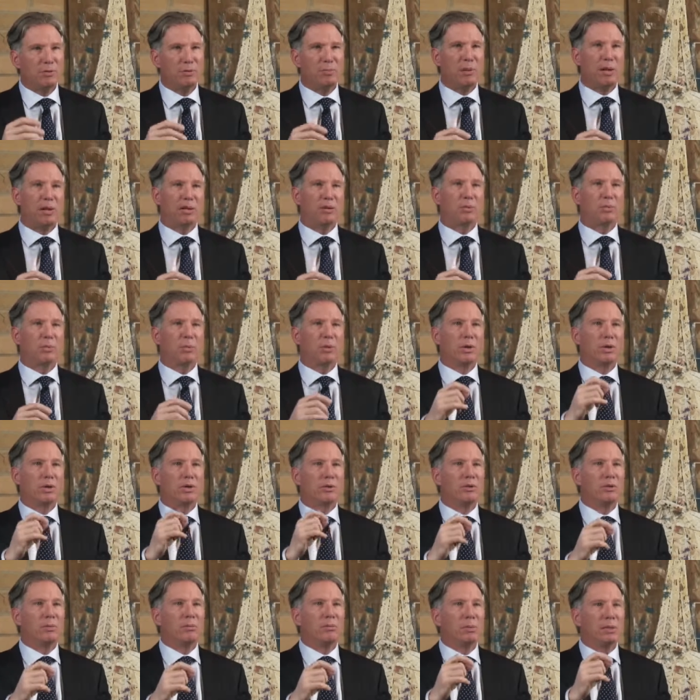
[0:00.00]
a better
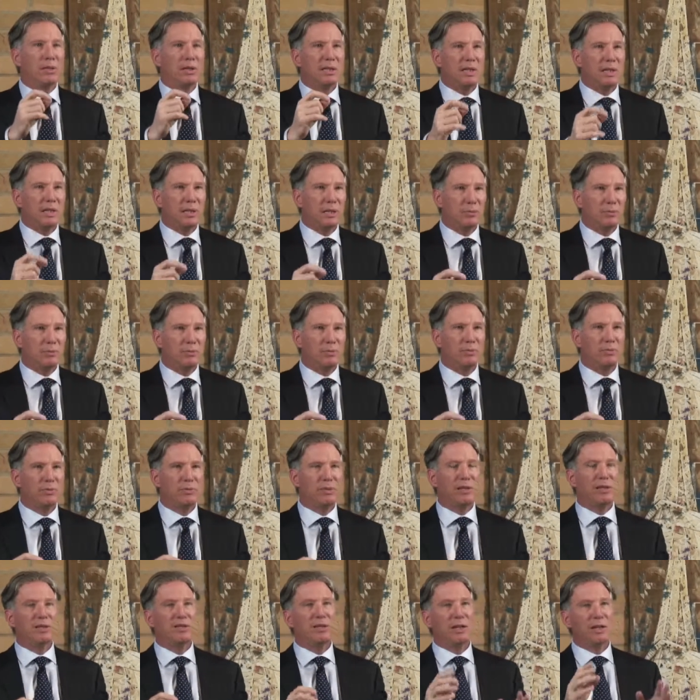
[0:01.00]
word, to believe
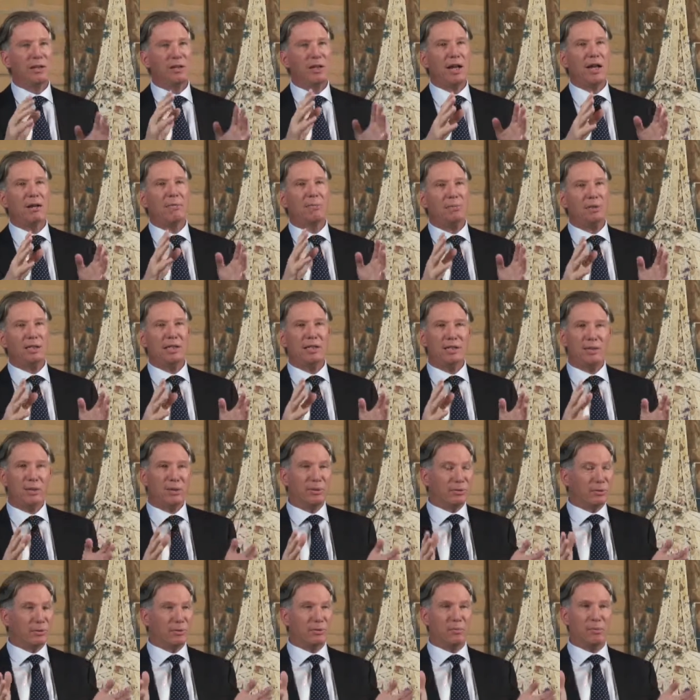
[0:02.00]
that their MD
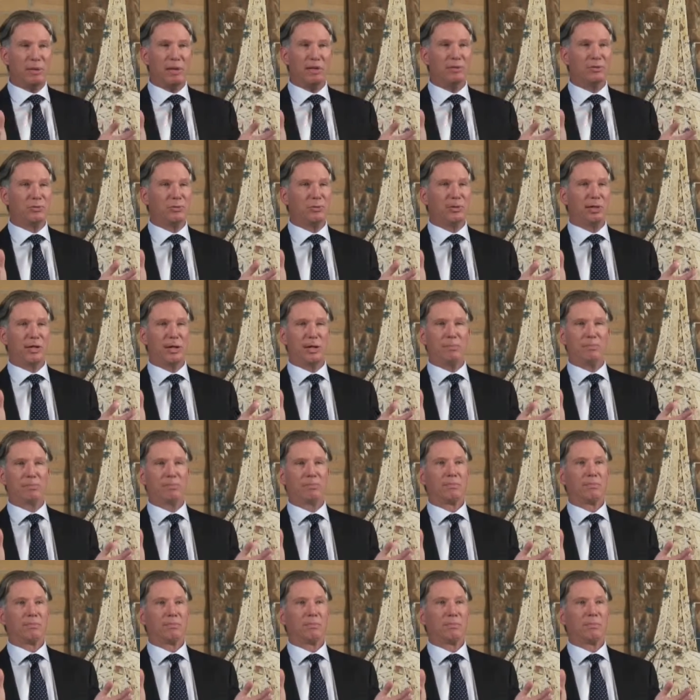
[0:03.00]
knows what's best for them,
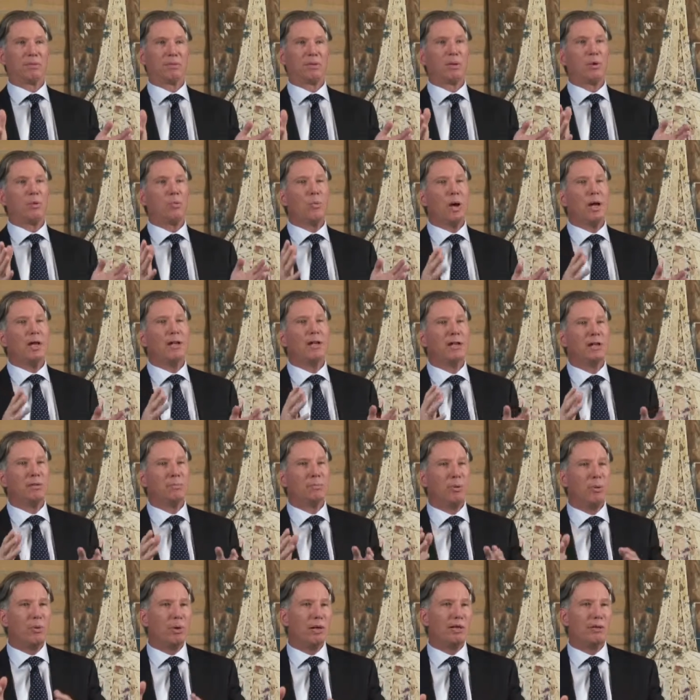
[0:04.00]
when in
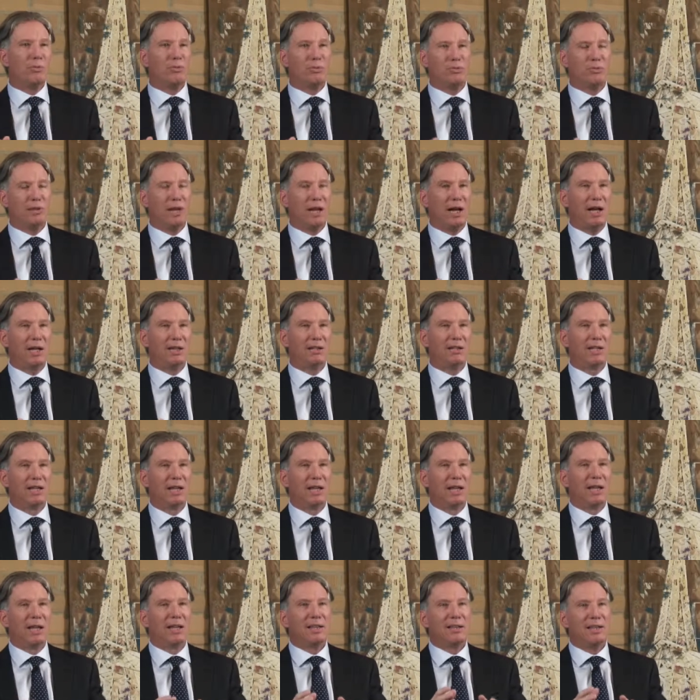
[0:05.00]
point of fact,
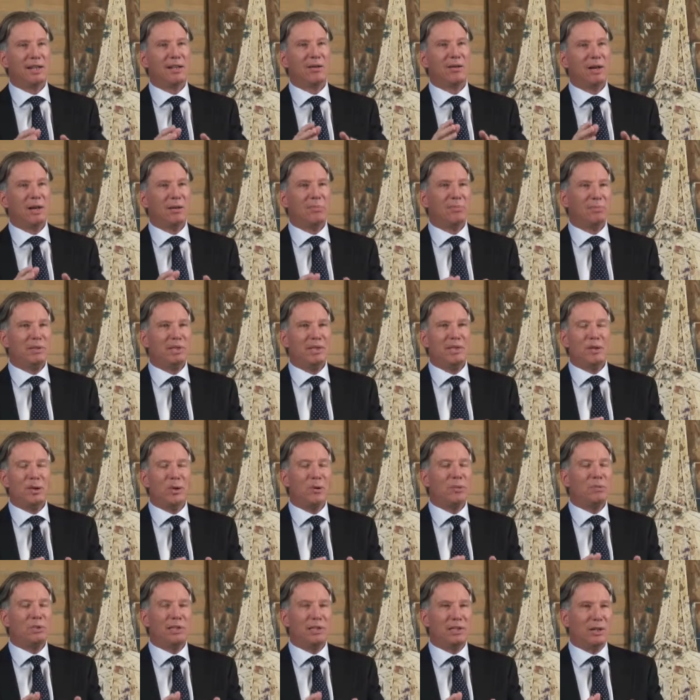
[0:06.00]
their MD
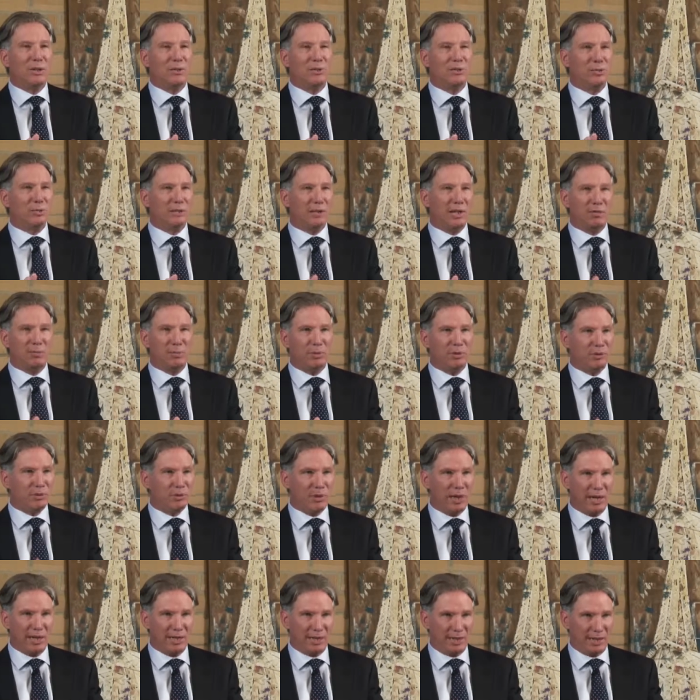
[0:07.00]
only knows what they've been
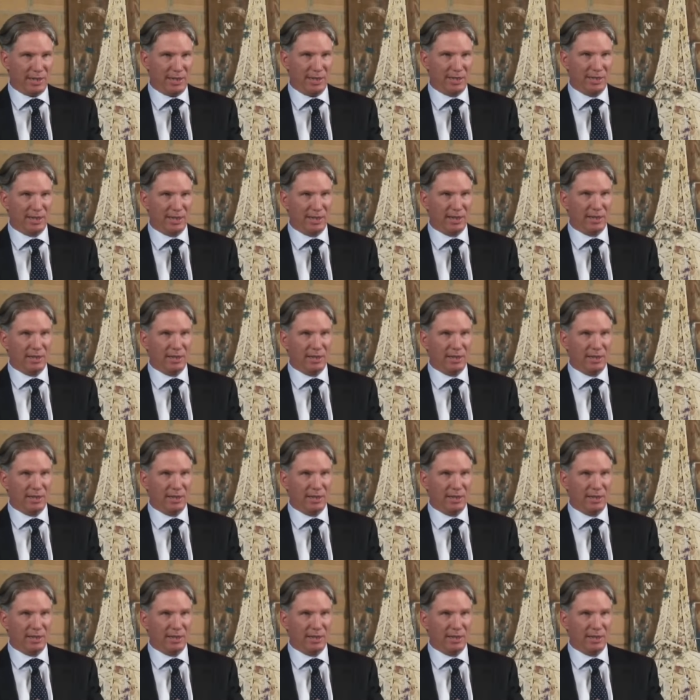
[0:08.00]
trained in.